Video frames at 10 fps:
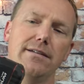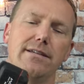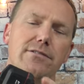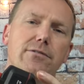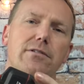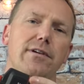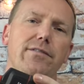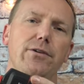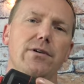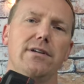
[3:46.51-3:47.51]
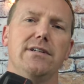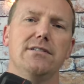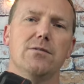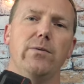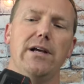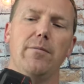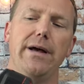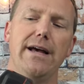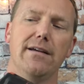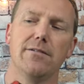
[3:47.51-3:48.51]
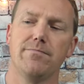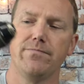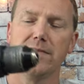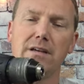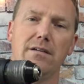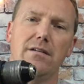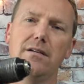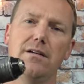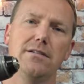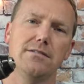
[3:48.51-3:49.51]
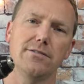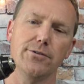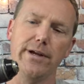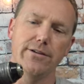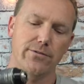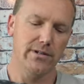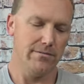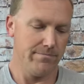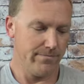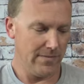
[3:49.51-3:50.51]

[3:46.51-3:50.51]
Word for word: I did do a review on this a while back. Uh, this is a great drill.